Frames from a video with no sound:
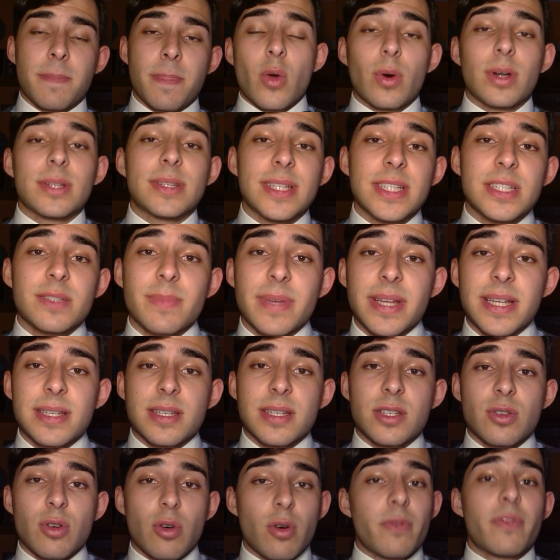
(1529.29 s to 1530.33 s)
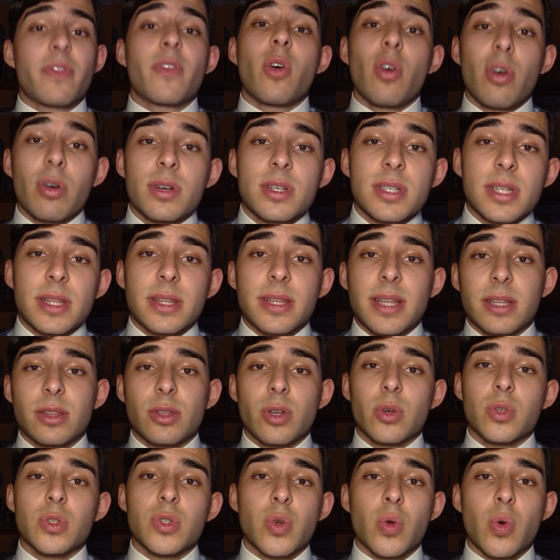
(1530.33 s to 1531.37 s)
What this means is, of course, that
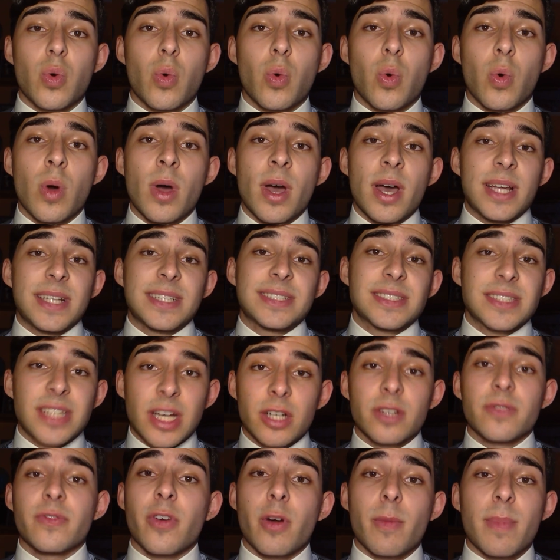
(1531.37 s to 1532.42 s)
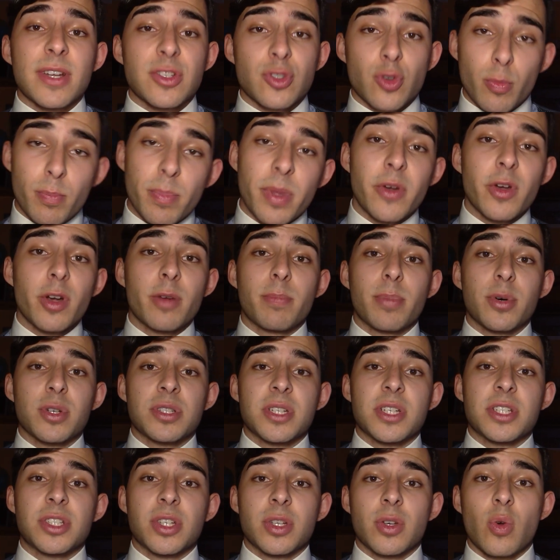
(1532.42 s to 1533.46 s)
those who start from a superior
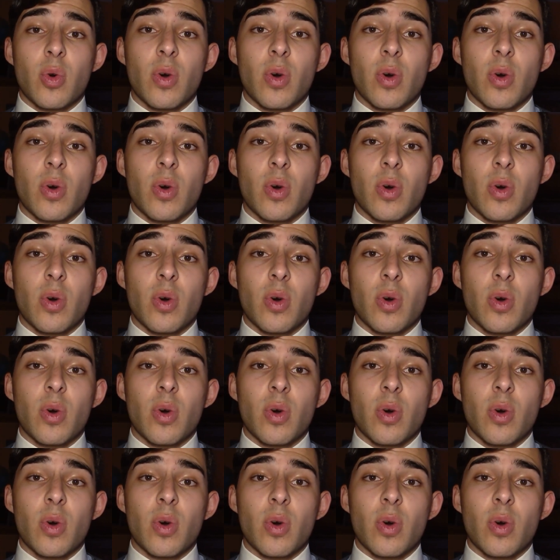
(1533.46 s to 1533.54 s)
position,